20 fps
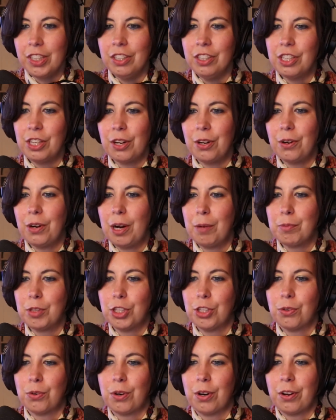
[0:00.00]
So I'm
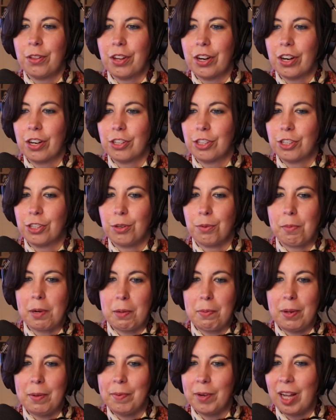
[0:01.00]
sure there are so many
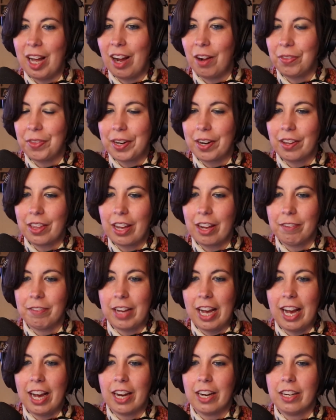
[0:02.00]
people out there that have
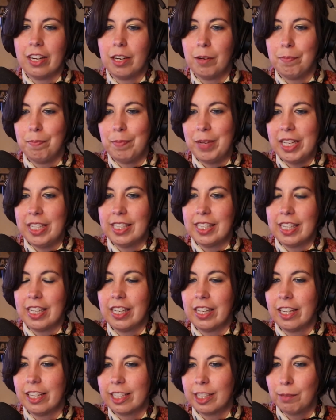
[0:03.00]
had an
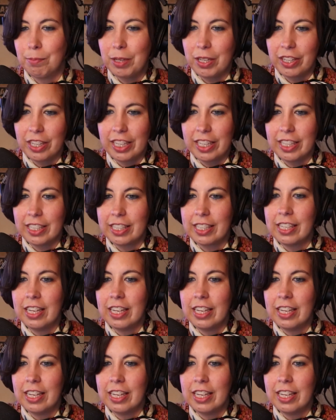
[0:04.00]
amazing experience.